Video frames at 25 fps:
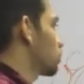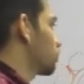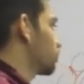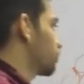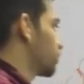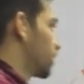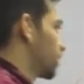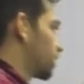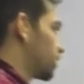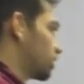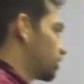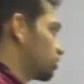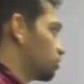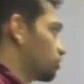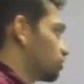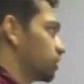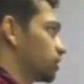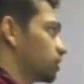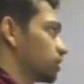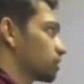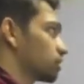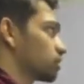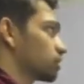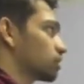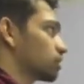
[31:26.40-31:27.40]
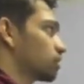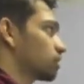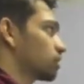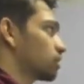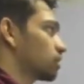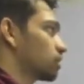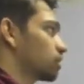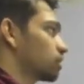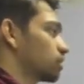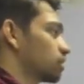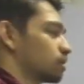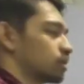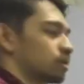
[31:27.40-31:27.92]
sort of get to here?
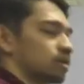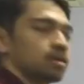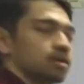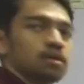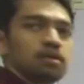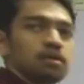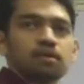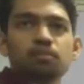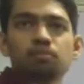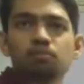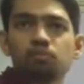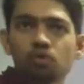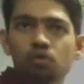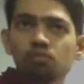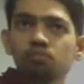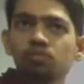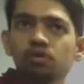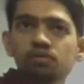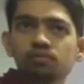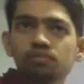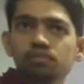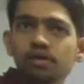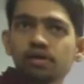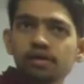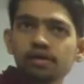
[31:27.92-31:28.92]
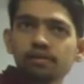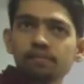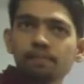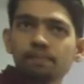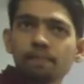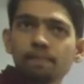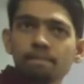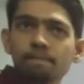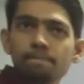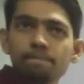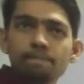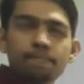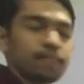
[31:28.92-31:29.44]
Problem, right?
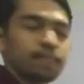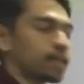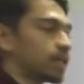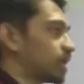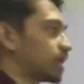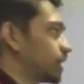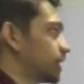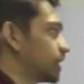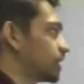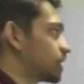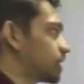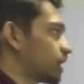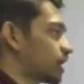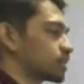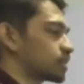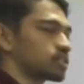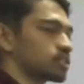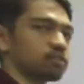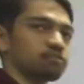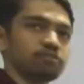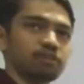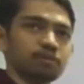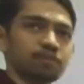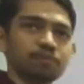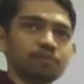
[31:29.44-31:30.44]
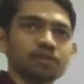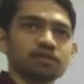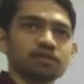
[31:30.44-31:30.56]
It has a